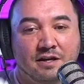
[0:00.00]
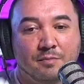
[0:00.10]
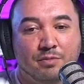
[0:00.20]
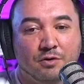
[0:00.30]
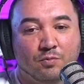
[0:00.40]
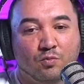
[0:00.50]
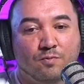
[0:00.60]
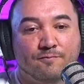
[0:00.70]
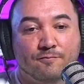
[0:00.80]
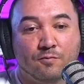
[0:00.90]
But
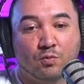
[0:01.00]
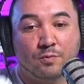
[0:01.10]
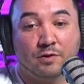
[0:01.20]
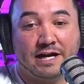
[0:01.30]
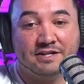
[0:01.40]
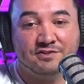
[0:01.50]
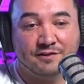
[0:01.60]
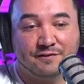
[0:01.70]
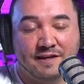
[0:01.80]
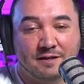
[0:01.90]
when we're actually
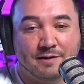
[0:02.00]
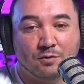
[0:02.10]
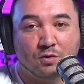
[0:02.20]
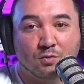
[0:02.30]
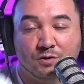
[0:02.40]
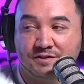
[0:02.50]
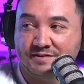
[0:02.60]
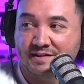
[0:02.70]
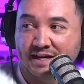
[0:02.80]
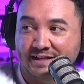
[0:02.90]
think about what we're
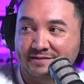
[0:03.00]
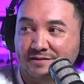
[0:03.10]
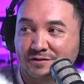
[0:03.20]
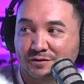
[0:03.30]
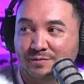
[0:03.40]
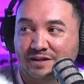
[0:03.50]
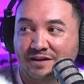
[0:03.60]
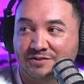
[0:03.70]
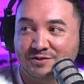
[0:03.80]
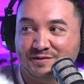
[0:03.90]
designed to do, be
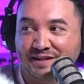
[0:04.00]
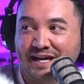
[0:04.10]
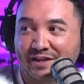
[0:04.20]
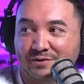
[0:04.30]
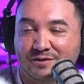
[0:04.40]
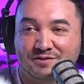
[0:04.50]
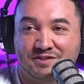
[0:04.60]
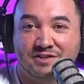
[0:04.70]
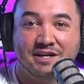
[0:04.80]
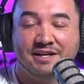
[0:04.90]
hunters and gatherers
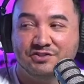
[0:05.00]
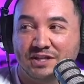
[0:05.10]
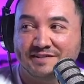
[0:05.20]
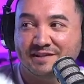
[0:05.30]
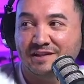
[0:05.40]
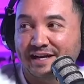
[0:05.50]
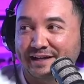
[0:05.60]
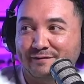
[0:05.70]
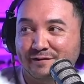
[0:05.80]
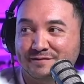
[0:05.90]
and chase a
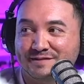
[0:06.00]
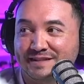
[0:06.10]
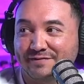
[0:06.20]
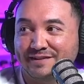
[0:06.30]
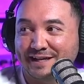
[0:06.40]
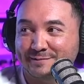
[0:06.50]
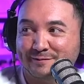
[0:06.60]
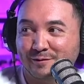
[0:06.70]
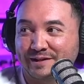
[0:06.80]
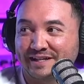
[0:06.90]
lion for seven days
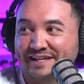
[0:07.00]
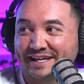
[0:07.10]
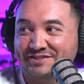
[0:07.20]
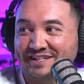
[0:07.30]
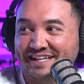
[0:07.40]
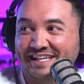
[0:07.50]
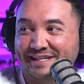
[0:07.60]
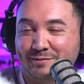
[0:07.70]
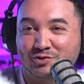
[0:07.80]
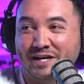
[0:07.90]
before we can catch it and eat
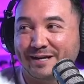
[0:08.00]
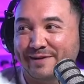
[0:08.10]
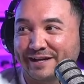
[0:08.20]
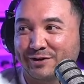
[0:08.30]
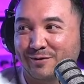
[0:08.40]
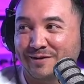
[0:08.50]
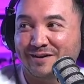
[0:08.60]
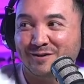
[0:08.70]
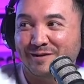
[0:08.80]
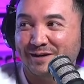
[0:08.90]
it and drag it back home
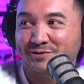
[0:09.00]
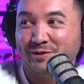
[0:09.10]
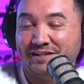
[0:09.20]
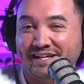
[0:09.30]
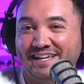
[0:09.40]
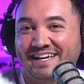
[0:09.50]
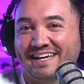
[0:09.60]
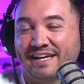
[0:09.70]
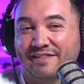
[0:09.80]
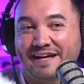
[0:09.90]
100 miles away, like
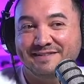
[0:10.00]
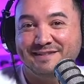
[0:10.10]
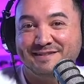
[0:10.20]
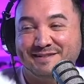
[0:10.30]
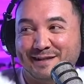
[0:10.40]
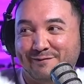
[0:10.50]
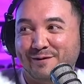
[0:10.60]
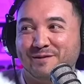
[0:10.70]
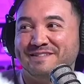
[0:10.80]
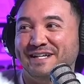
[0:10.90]
that's the stuff
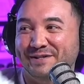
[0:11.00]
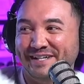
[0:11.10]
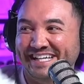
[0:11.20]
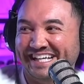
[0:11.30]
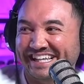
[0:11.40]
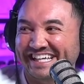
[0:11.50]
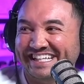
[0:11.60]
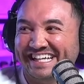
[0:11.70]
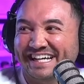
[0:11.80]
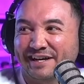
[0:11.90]
we were doing
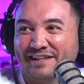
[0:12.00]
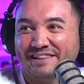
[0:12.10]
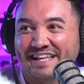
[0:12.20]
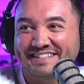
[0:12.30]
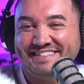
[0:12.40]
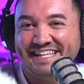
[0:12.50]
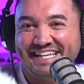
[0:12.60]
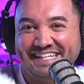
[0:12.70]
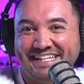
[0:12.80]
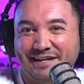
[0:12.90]
like less
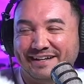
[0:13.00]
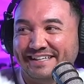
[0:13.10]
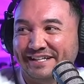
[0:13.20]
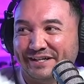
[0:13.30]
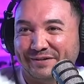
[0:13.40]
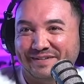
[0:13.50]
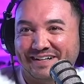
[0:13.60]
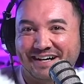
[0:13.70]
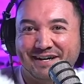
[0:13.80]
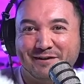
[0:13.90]
than you know
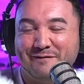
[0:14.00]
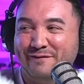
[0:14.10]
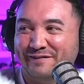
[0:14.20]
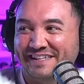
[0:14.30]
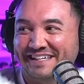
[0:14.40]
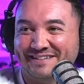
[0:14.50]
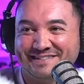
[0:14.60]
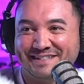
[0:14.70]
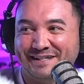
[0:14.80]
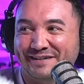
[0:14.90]
150 years
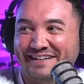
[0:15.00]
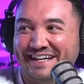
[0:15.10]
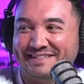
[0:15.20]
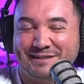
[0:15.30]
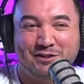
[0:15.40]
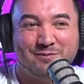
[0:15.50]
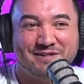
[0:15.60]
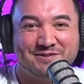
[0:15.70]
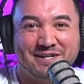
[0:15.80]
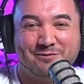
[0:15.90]
ago as
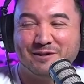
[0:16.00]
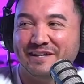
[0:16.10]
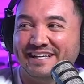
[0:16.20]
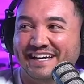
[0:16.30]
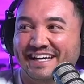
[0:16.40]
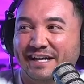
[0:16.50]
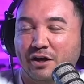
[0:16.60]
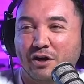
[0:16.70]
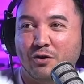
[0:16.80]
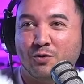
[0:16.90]
humans right we're like
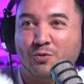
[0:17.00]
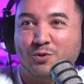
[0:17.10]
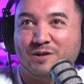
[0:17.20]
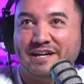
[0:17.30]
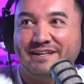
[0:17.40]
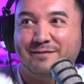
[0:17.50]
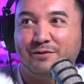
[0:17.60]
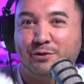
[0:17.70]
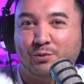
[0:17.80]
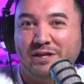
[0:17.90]
we're like
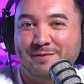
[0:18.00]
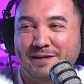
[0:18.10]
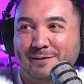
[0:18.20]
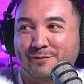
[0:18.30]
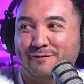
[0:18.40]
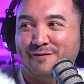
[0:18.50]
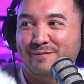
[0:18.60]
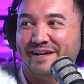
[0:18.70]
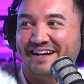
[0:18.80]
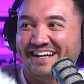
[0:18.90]
three people from there